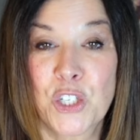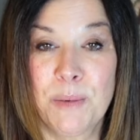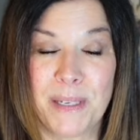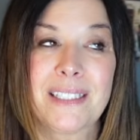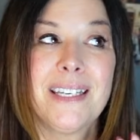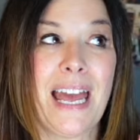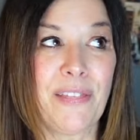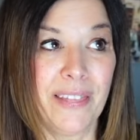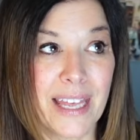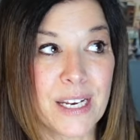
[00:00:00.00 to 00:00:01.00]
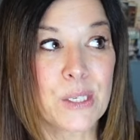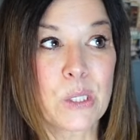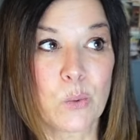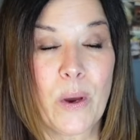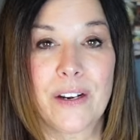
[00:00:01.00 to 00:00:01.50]
she picked an Athleta
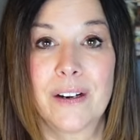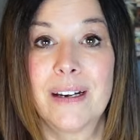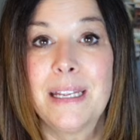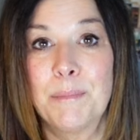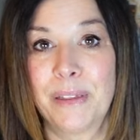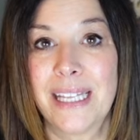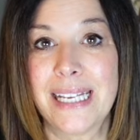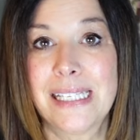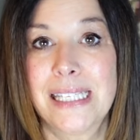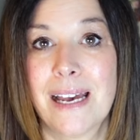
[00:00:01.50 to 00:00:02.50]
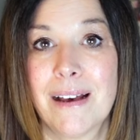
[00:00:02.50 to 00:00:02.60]
sweater in place